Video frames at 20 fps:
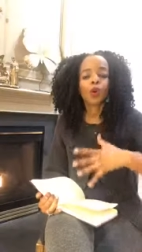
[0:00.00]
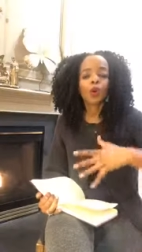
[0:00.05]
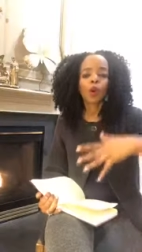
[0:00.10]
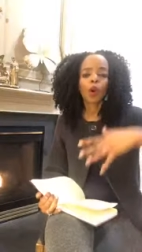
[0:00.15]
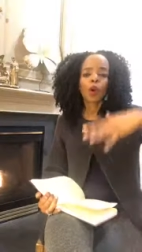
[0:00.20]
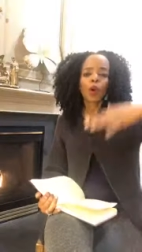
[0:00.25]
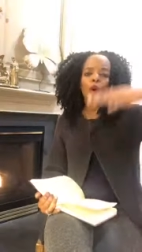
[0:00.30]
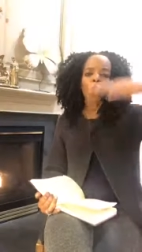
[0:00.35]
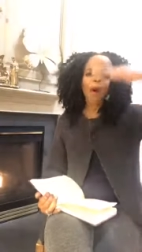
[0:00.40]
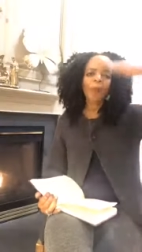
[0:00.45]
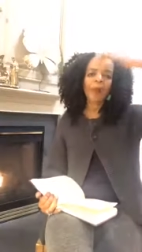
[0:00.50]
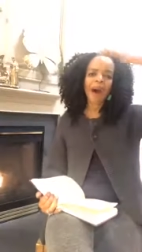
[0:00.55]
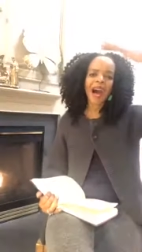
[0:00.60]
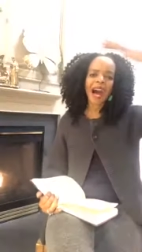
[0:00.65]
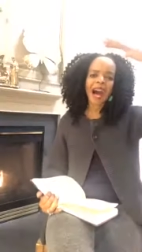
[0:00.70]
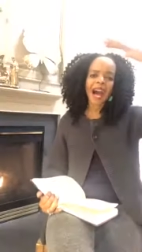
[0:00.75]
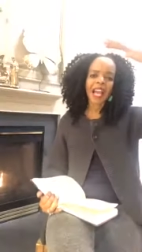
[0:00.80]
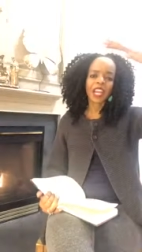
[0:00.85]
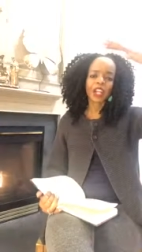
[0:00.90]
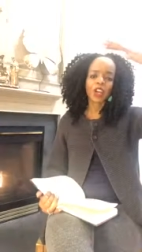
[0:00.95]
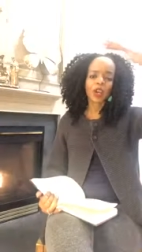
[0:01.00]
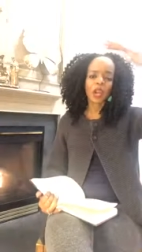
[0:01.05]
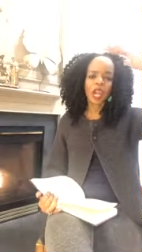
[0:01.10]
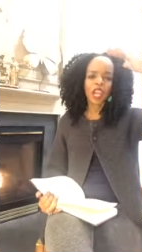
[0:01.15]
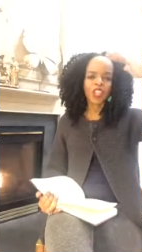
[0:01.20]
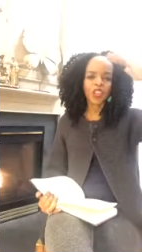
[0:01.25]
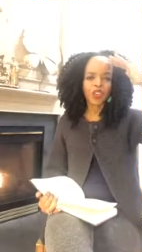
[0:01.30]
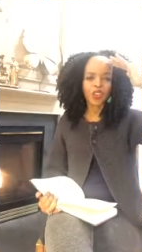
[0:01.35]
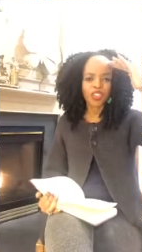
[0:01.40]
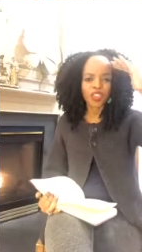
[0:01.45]
go up higher
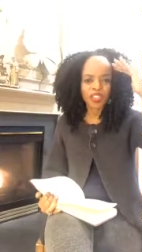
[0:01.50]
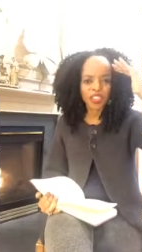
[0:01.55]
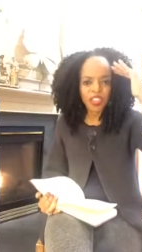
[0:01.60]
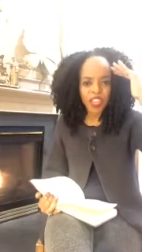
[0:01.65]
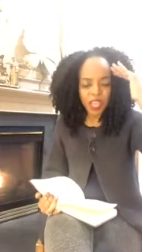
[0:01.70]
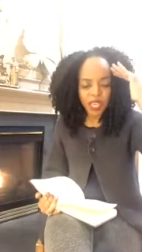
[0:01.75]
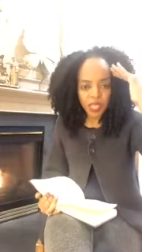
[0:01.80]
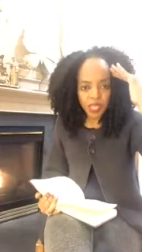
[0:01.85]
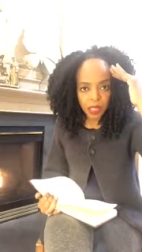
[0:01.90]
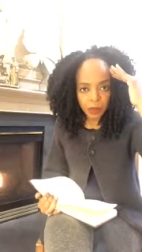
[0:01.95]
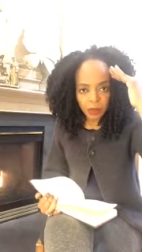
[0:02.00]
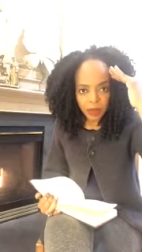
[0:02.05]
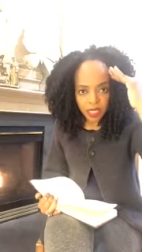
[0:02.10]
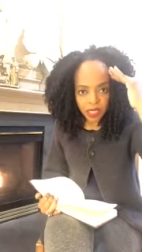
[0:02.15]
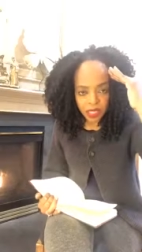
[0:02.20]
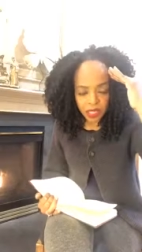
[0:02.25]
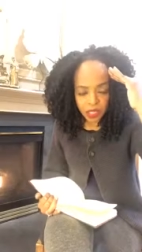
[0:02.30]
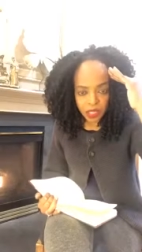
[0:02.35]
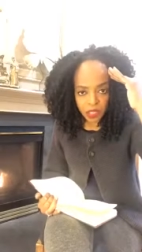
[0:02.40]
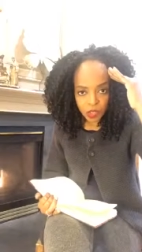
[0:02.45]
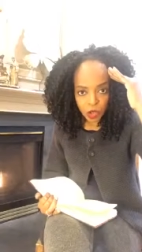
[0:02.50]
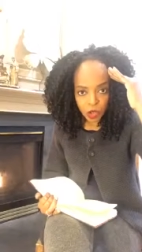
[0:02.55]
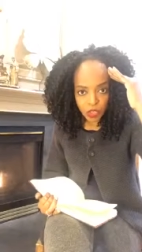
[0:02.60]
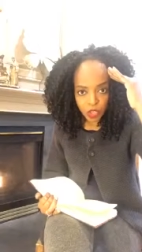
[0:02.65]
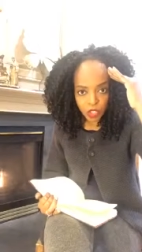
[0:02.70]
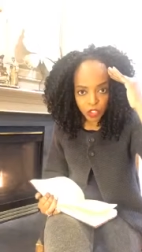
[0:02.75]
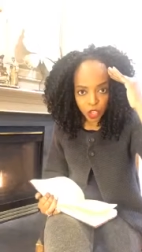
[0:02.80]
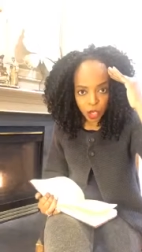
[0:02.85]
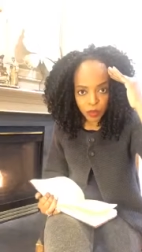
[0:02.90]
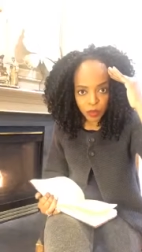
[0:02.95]
and you think the business and not
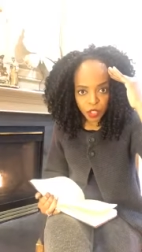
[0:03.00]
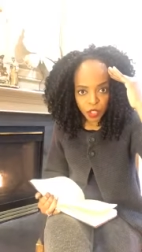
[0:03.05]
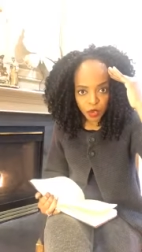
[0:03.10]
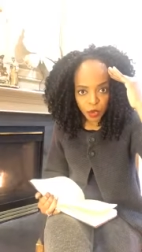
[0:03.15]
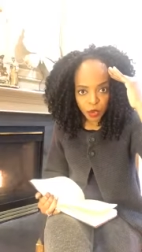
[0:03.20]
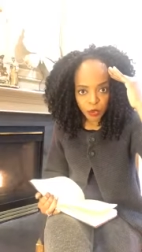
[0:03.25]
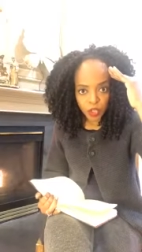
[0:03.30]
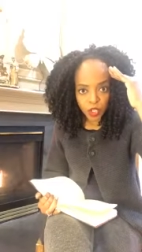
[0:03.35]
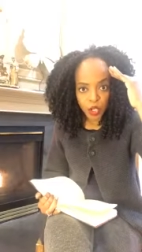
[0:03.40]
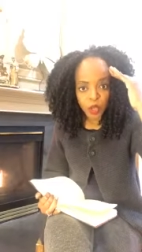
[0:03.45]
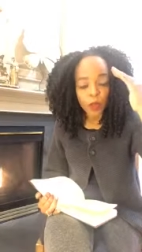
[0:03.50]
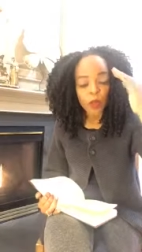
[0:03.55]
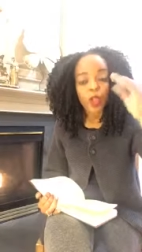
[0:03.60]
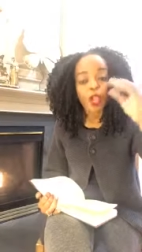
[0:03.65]
the job description.